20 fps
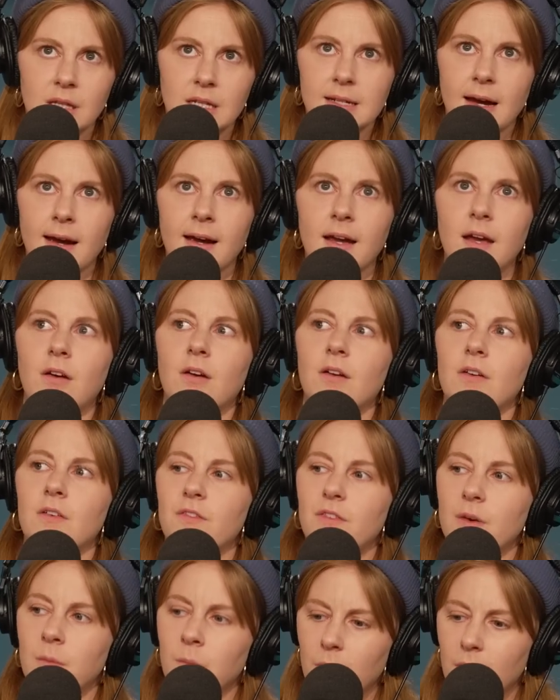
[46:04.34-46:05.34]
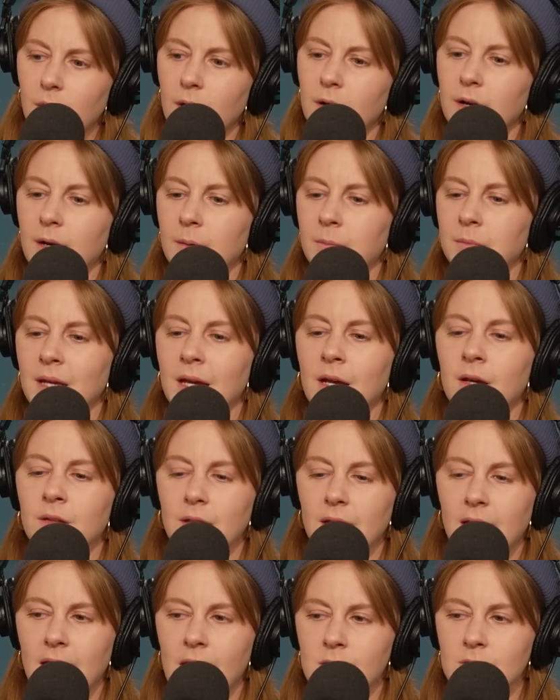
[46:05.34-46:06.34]
tired from work. I'm laying on
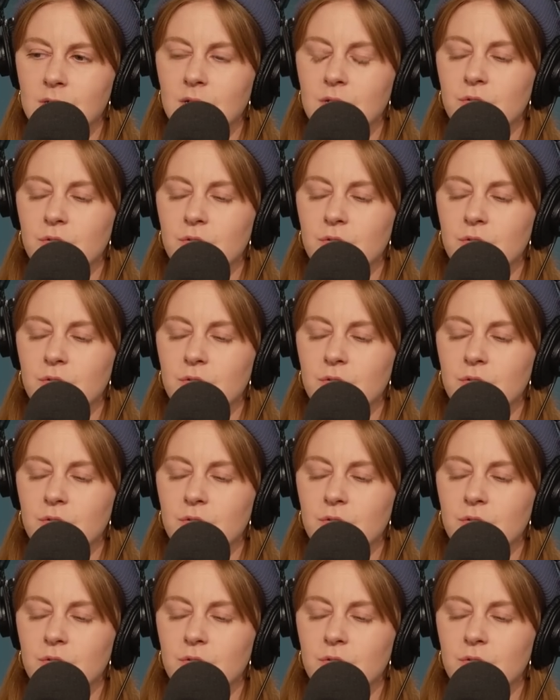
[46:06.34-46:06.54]
the couch.